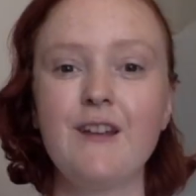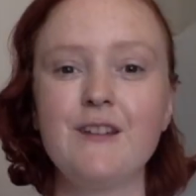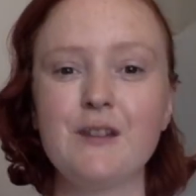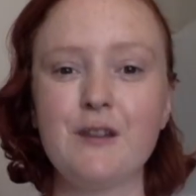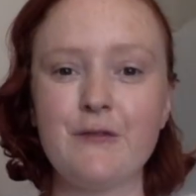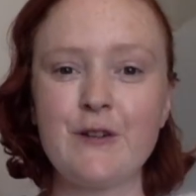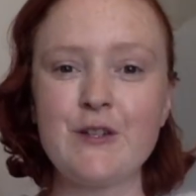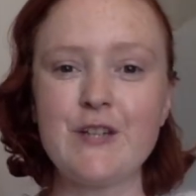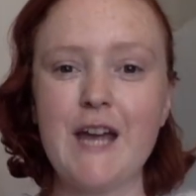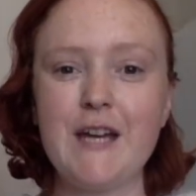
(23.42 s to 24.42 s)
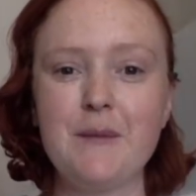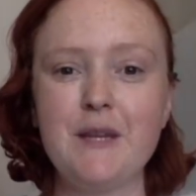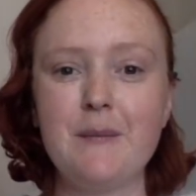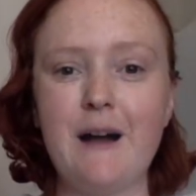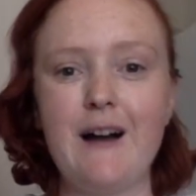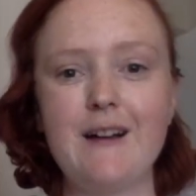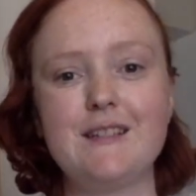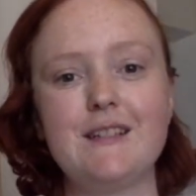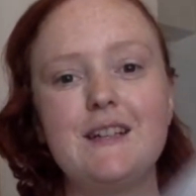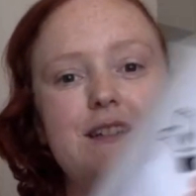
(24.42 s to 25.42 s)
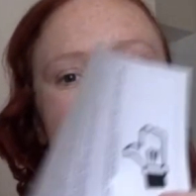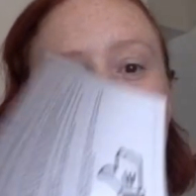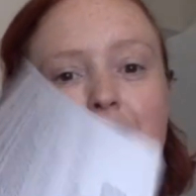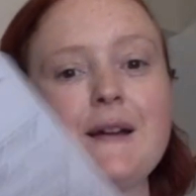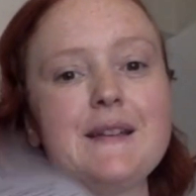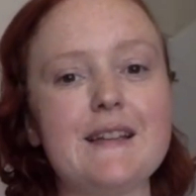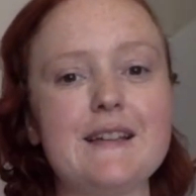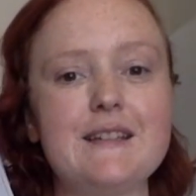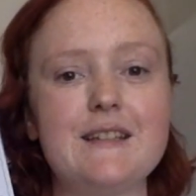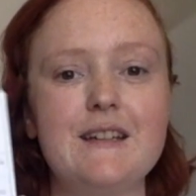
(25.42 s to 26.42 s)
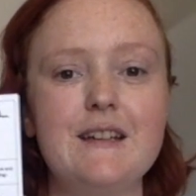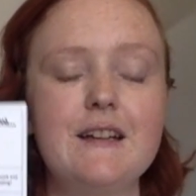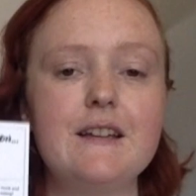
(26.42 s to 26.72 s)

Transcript: So the first item in the box is the price list